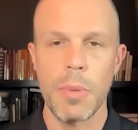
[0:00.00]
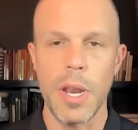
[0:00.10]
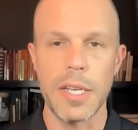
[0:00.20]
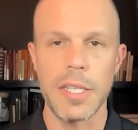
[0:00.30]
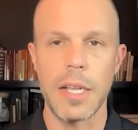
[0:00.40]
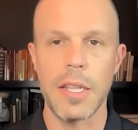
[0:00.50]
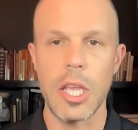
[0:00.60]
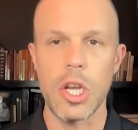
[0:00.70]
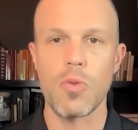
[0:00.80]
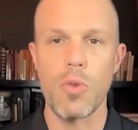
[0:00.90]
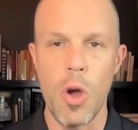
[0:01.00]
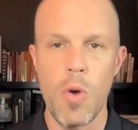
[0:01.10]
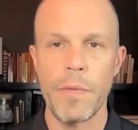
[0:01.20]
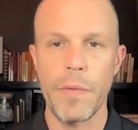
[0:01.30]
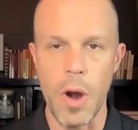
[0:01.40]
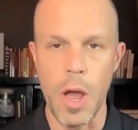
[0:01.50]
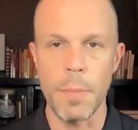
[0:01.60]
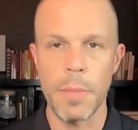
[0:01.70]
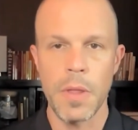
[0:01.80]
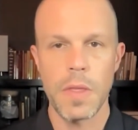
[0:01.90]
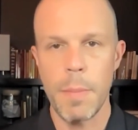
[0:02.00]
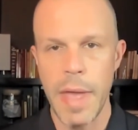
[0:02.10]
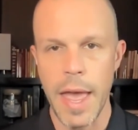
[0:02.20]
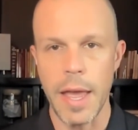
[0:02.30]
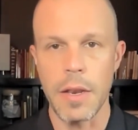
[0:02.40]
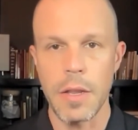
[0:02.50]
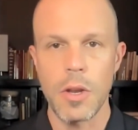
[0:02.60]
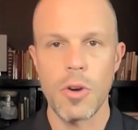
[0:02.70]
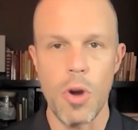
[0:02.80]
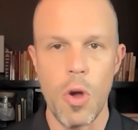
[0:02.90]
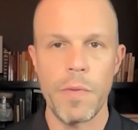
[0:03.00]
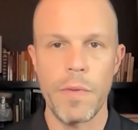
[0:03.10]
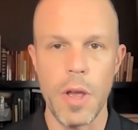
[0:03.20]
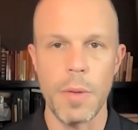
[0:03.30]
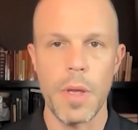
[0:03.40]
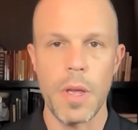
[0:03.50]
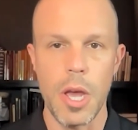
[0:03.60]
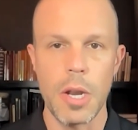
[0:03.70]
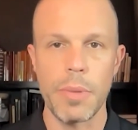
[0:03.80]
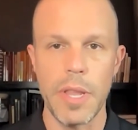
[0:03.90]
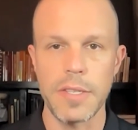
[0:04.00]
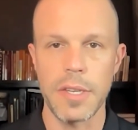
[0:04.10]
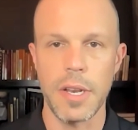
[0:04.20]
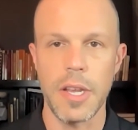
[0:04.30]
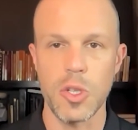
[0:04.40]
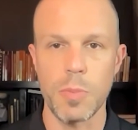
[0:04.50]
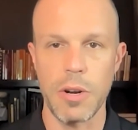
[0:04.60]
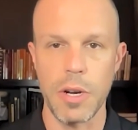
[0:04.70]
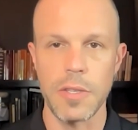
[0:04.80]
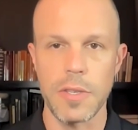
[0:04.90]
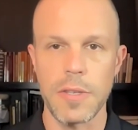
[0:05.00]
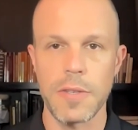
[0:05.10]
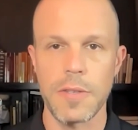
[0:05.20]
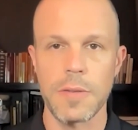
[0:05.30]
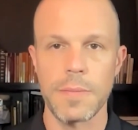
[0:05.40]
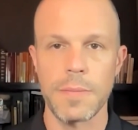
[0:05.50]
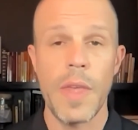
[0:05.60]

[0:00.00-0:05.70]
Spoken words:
but ideally grow from the bad, grow from unpleasant experiences.